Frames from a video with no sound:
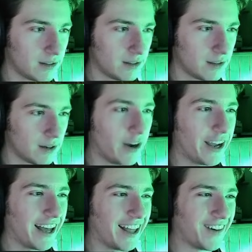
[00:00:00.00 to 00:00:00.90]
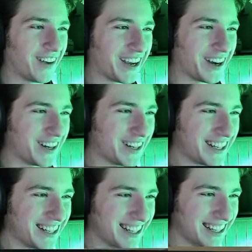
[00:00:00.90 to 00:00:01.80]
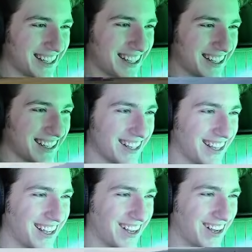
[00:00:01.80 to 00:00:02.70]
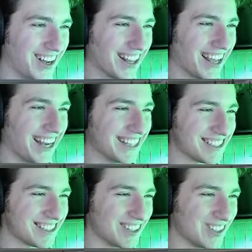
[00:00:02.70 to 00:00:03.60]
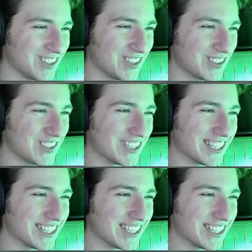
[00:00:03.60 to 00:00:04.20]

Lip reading: Oh yeah, there we go. Oh, that is so cool.